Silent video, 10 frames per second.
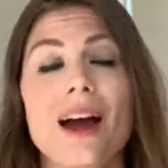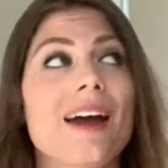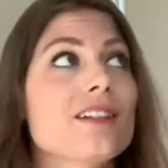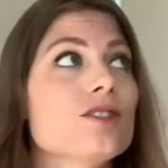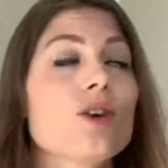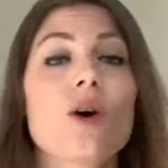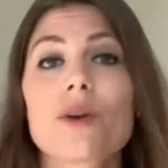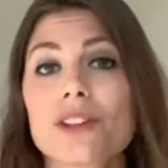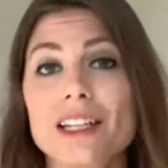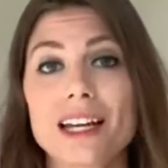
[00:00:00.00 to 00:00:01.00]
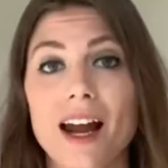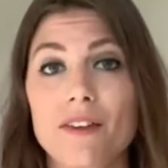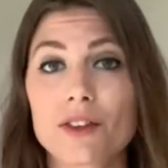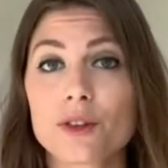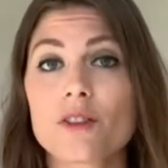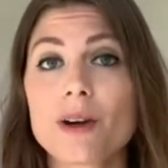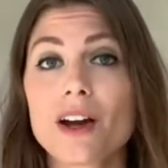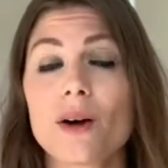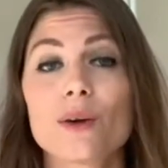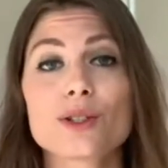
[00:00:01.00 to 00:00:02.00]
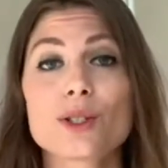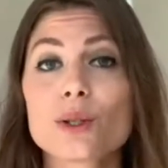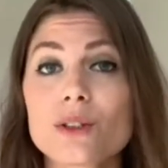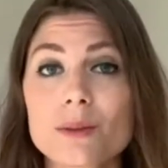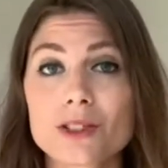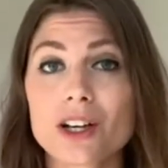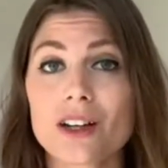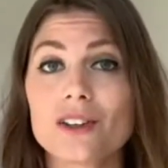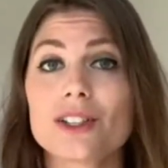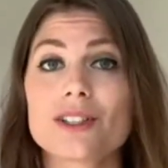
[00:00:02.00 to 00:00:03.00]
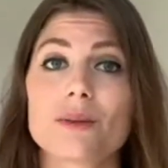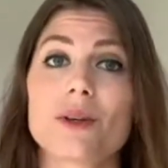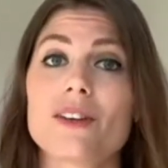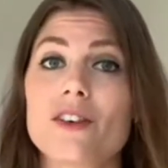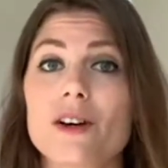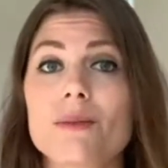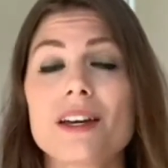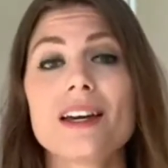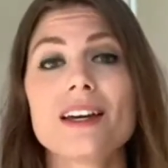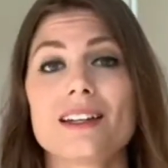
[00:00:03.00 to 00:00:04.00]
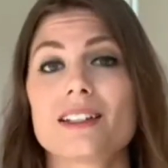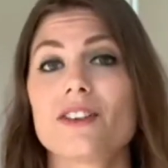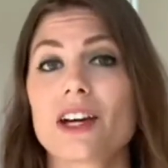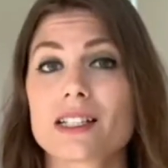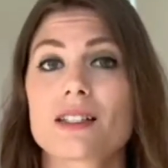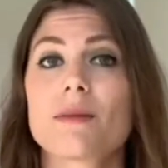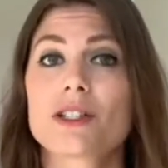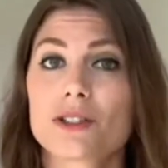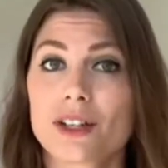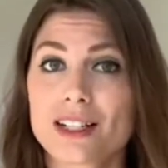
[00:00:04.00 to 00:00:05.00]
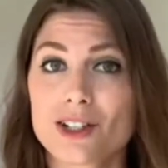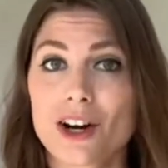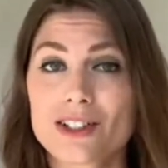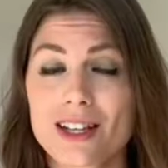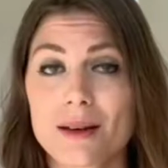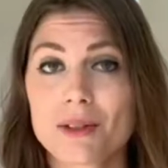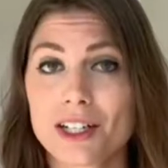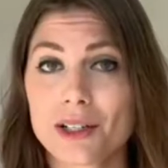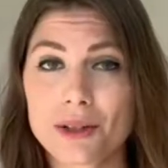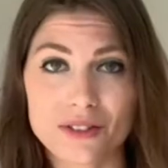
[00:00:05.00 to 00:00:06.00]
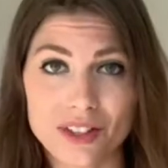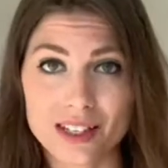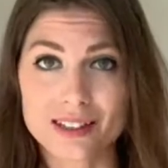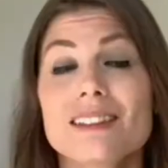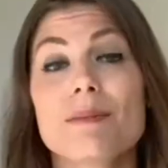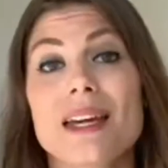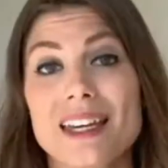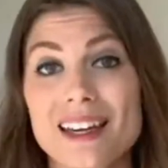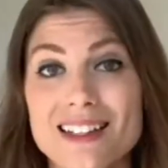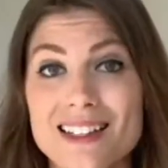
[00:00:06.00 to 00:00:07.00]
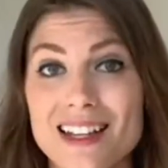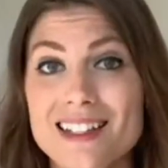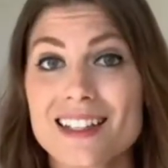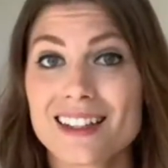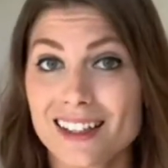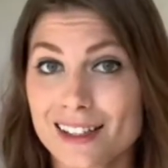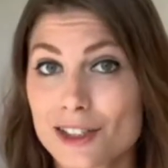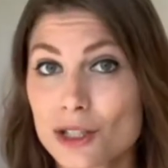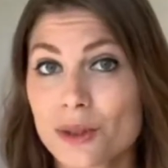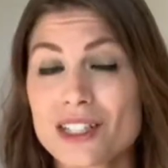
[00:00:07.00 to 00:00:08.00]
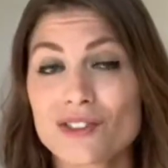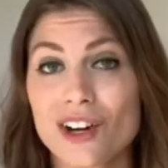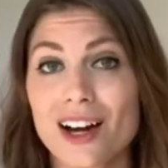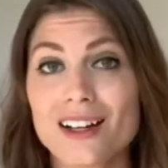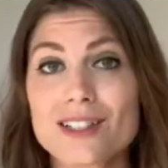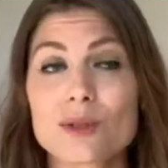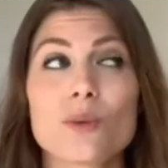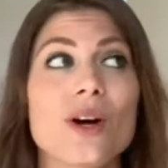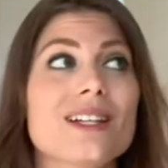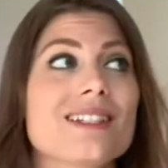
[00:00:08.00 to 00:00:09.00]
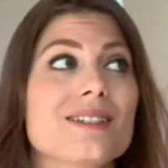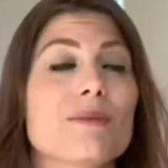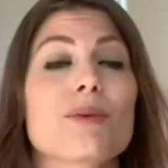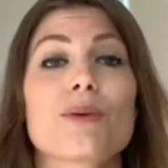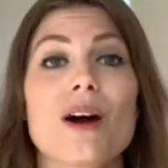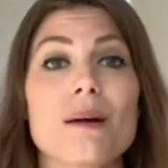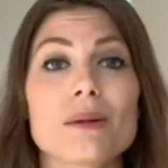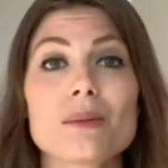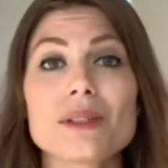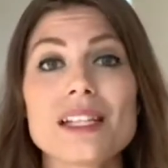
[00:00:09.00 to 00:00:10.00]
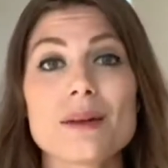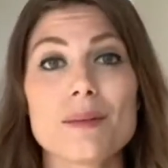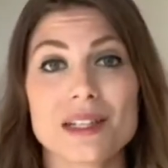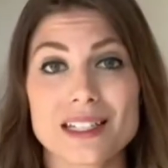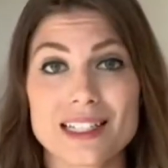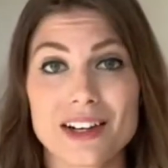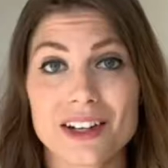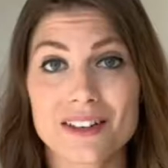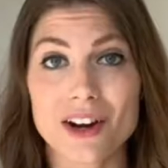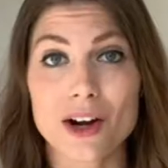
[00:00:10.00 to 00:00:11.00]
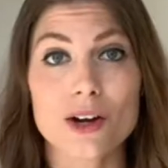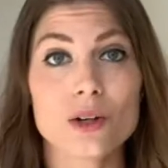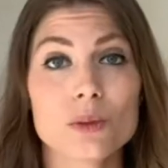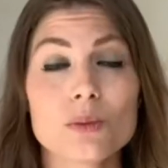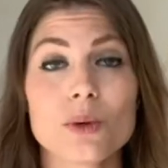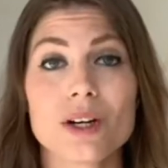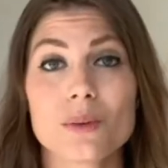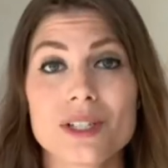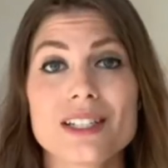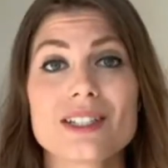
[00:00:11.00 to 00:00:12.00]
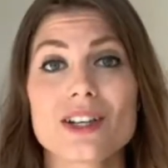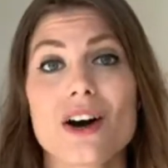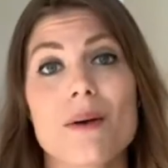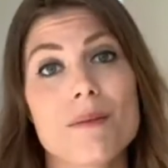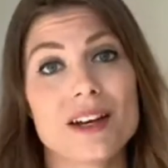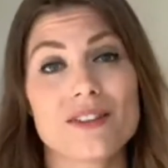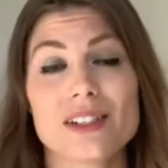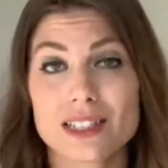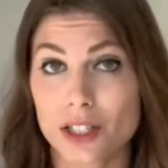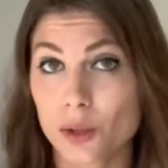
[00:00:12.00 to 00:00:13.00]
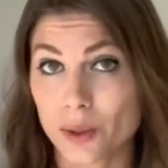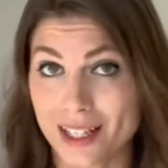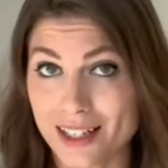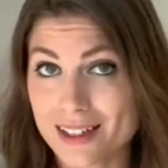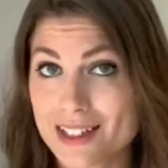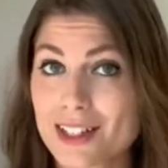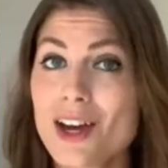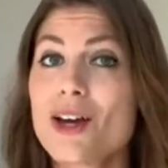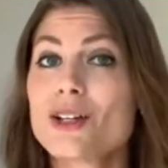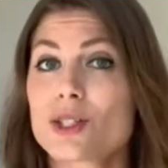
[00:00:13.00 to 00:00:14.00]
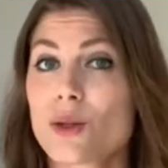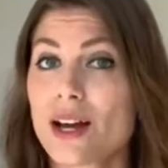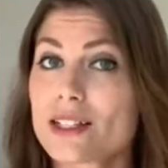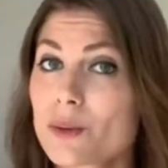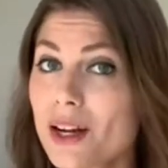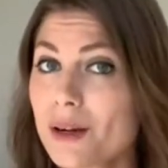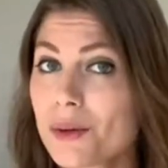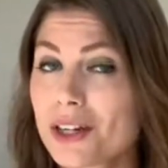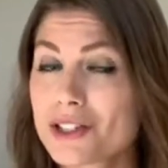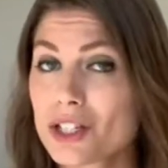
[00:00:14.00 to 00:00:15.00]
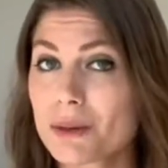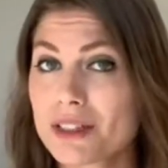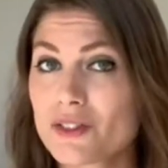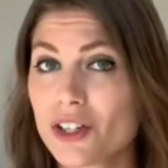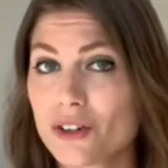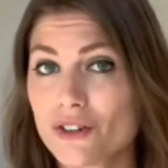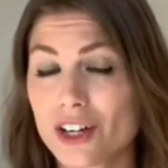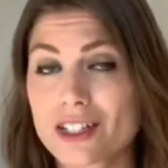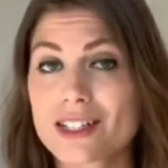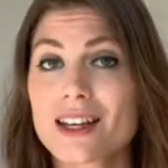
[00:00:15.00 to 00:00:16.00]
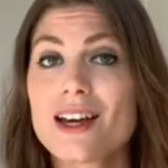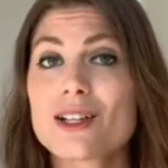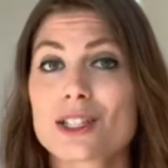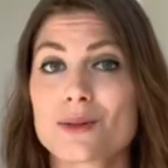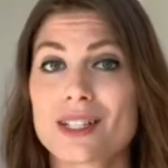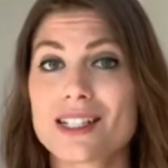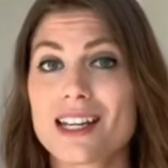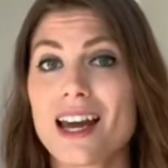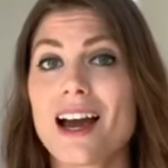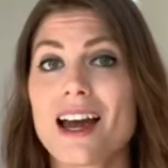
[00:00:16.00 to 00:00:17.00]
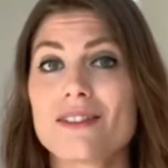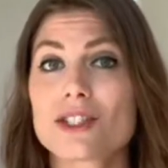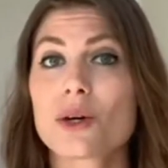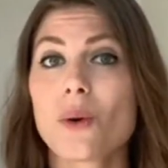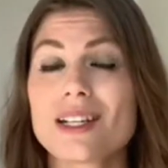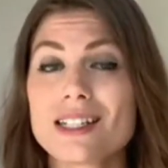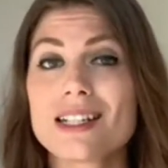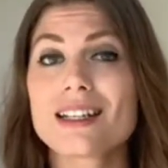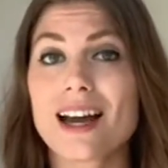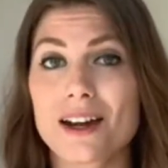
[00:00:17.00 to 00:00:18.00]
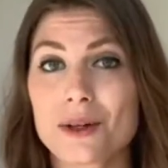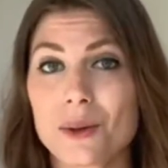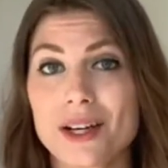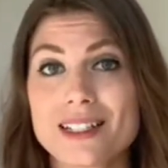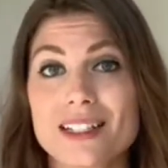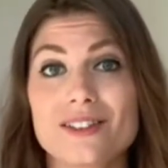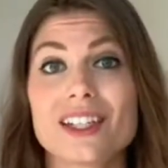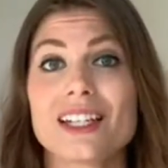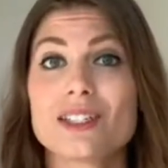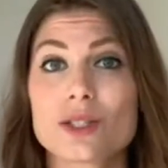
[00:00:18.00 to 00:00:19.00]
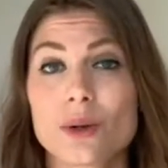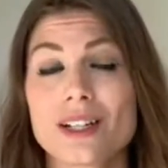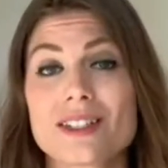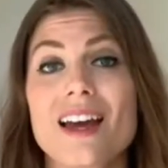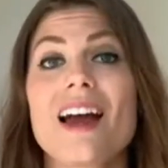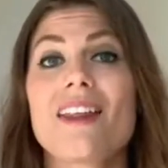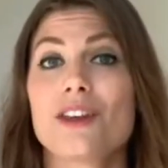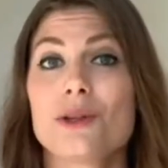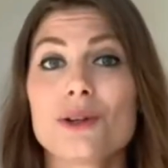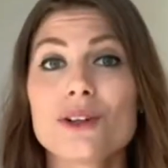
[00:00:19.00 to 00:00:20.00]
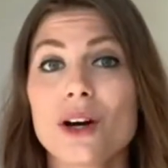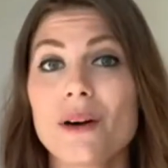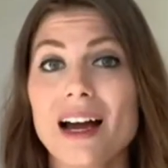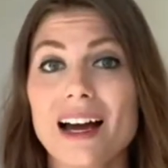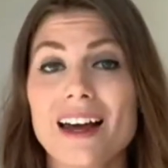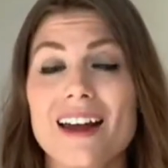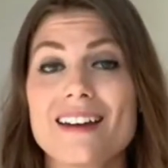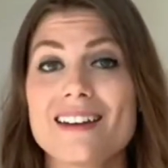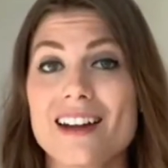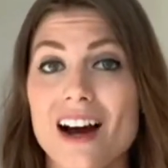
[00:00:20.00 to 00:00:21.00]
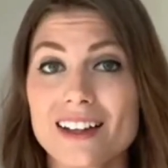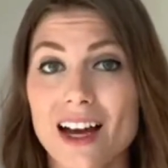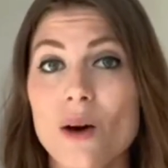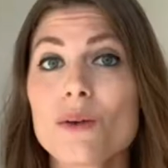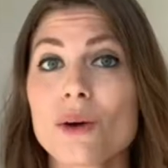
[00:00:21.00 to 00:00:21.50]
I totally get it. I have three of my own. Two of them are toddlers and one of them is very sentimental and has a hard time letting go of things. Making a dent in the kids' toys for us was probably the biggest area of our home where we saw benefits the quickest. So that's why I wanted to start with this video first. So today I have twenty categories of kids' toys that you can go ahead and knock out.